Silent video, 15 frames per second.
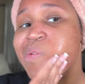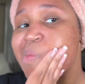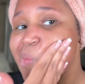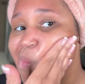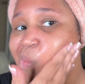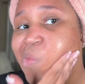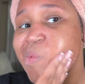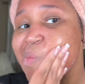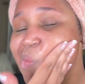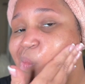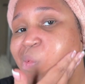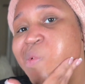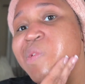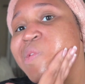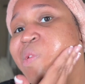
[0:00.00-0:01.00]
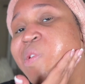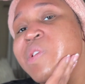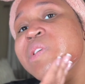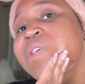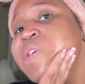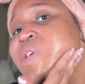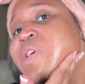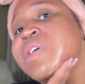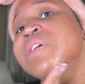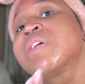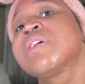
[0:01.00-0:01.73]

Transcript: I need to be as detailed as possible.